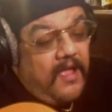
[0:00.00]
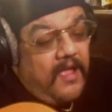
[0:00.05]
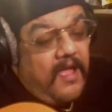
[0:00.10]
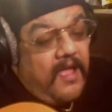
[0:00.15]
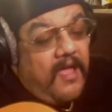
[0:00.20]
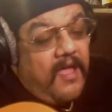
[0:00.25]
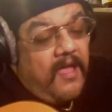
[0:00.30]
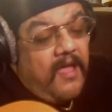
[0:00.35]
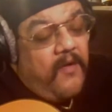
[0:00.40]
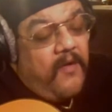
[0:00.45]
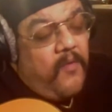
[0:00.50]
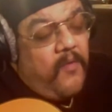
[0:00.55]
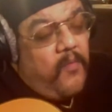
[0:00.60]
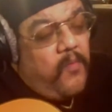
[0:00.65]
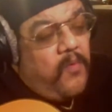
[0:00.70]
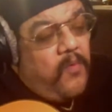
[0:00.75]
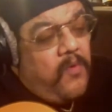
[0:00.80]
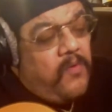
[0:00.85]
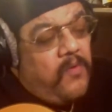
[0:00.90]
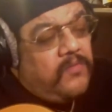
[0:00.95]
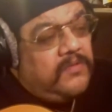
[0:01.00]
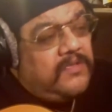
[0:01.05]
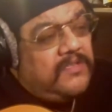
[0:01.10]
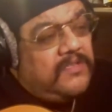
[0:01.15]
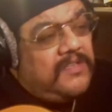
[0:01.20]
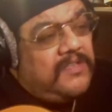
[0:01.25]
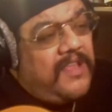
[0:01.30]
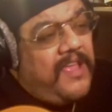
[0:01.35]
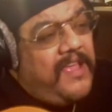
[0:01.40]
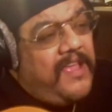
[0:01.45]
I won't
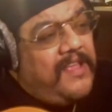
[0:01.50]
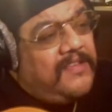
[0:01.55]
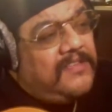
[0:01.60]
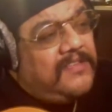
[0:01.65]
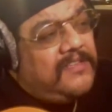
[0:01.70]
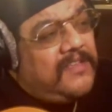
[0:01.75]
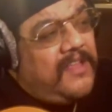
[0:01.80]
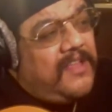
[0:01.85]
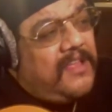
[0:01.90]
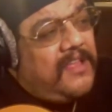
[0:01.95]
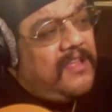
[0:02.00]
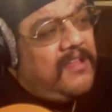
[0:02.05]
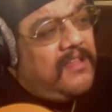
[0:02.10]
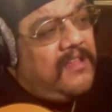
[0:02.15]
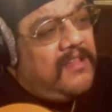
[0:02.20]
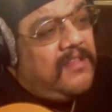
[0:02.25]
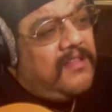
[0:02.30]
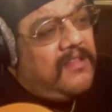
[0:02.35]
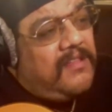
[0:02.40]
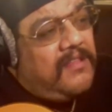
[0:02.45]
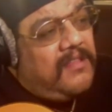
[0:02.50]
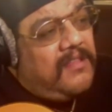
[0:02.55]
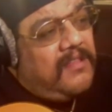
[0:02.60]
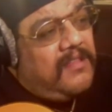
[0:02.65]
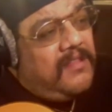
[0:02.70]
stay still.